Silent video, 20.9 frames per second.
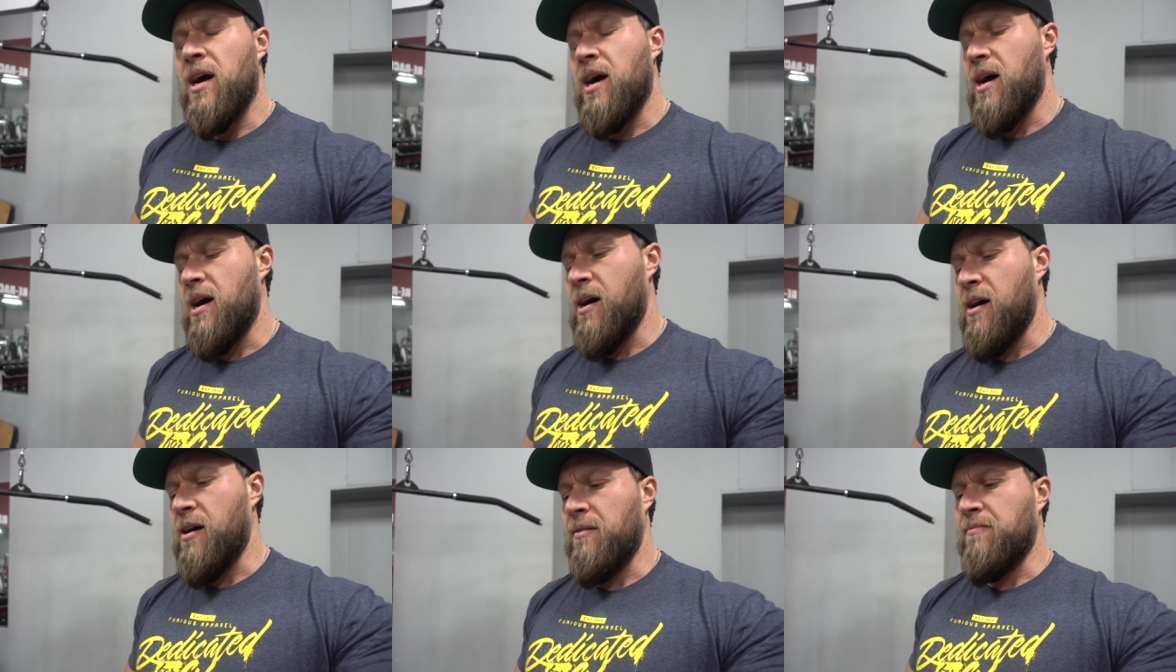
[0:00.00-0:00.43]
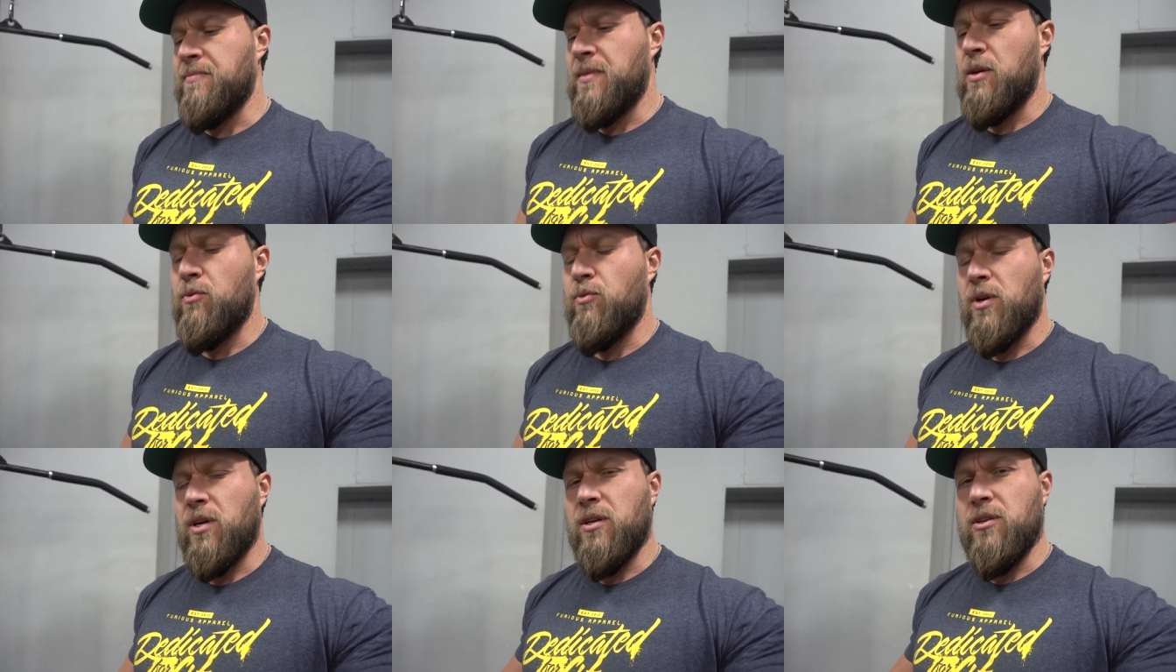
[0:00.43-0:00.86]
Um,
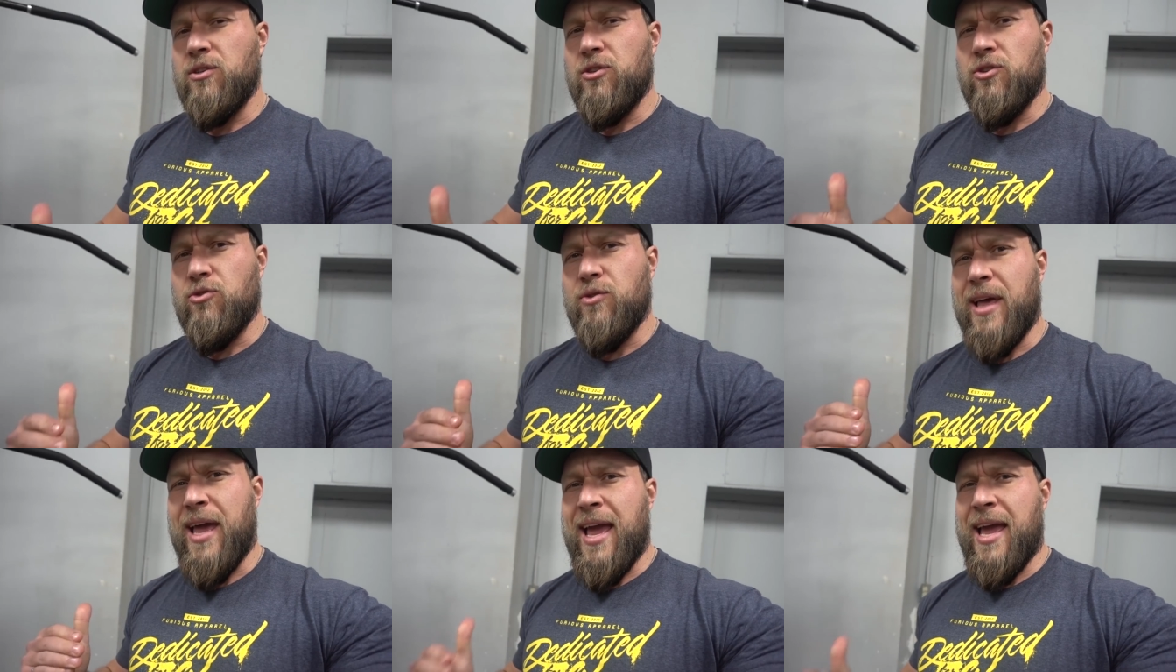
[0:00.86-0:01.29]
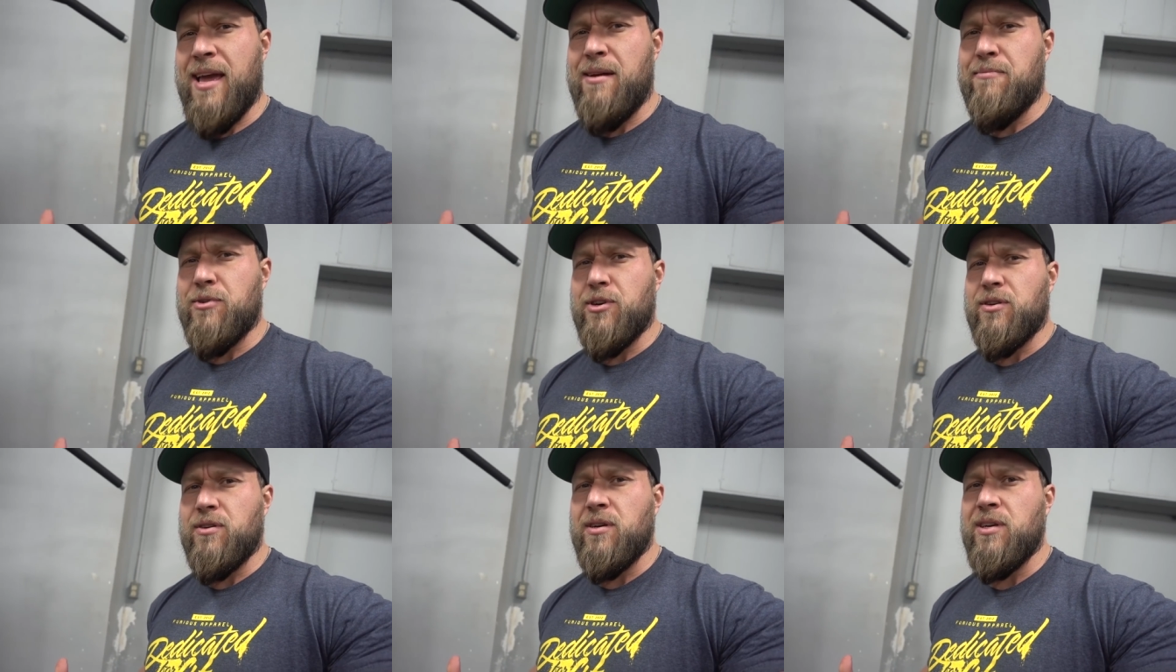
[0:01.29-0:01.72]
then we're gonna do the
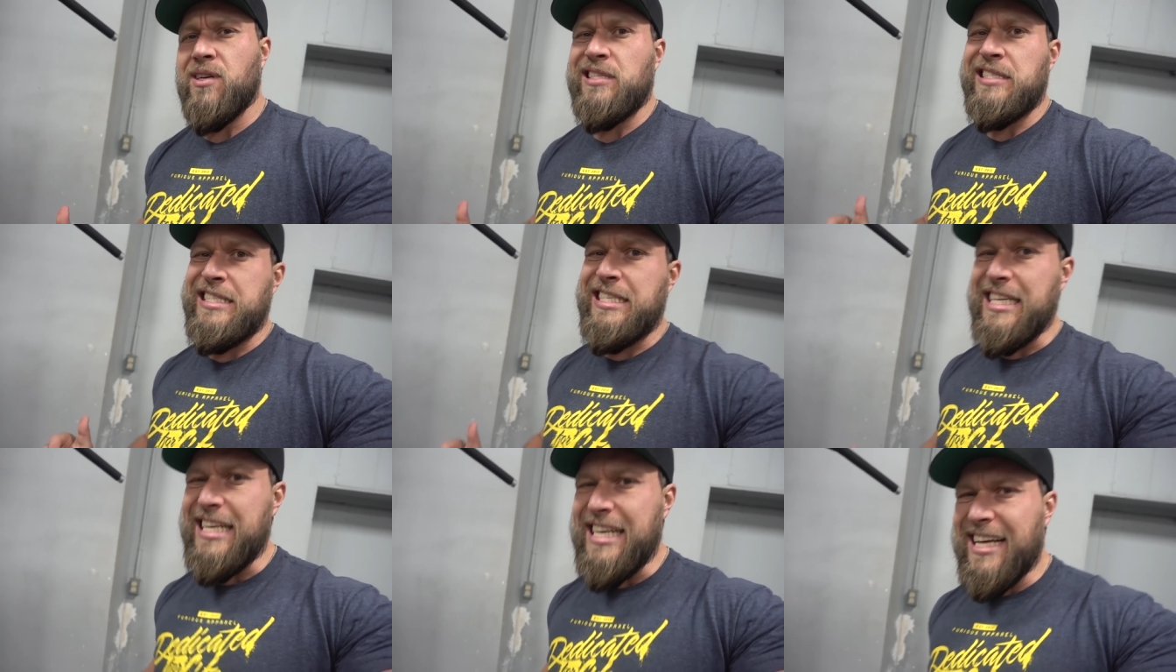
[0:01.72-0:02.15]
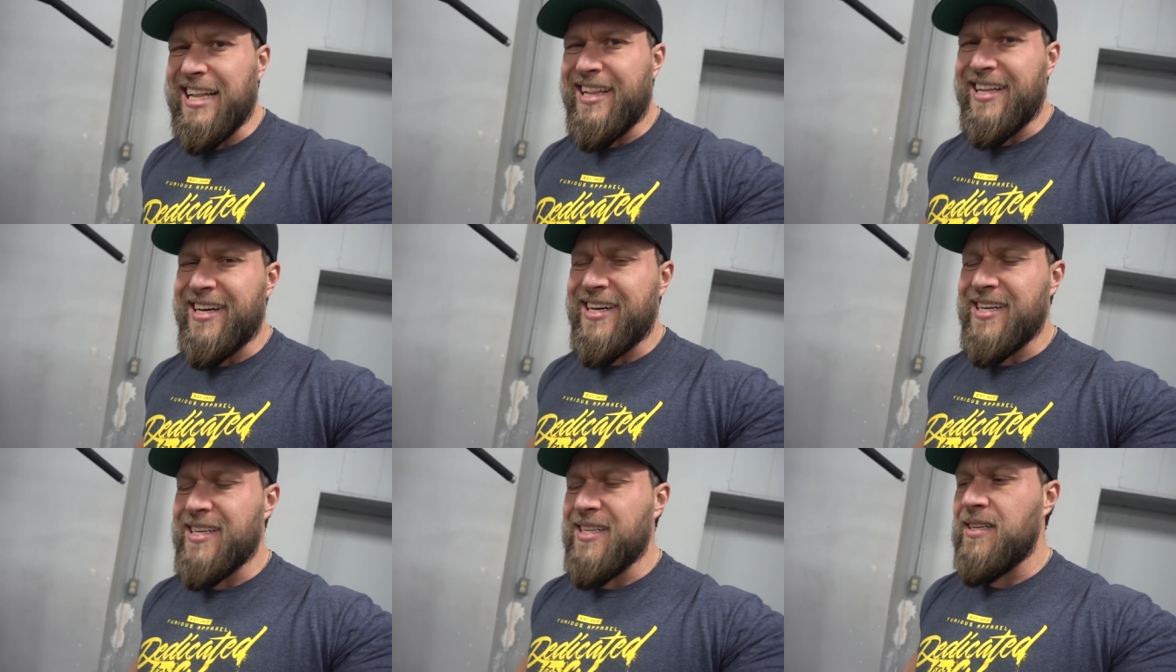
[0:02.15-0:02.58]
hammer,
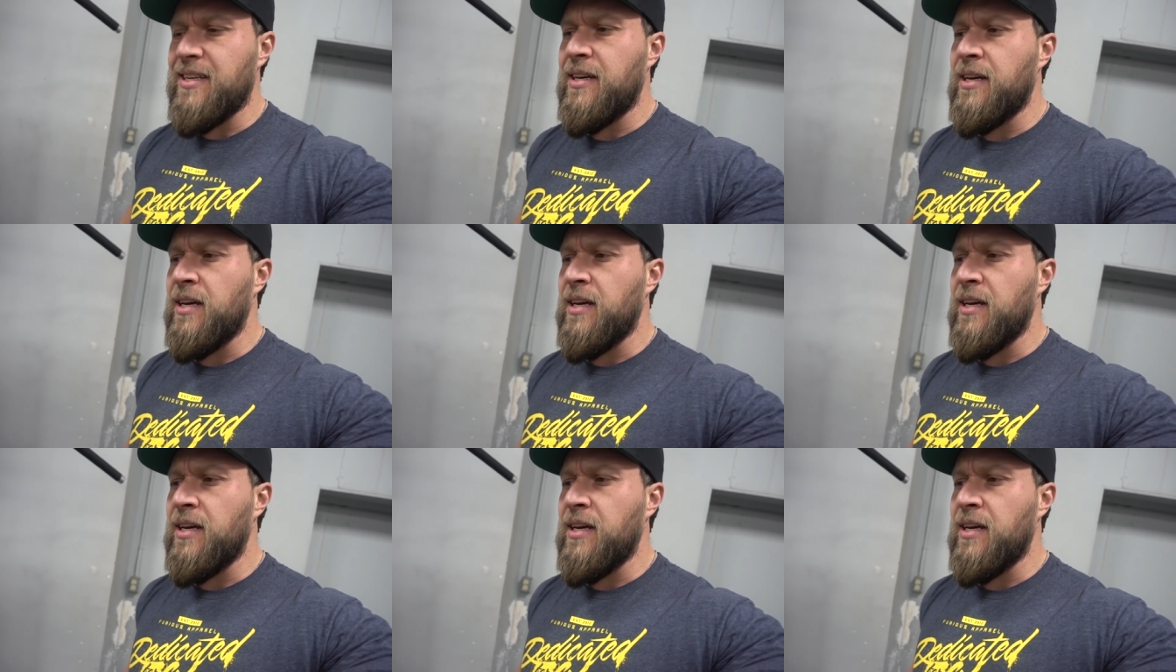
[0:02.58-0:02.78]
decline.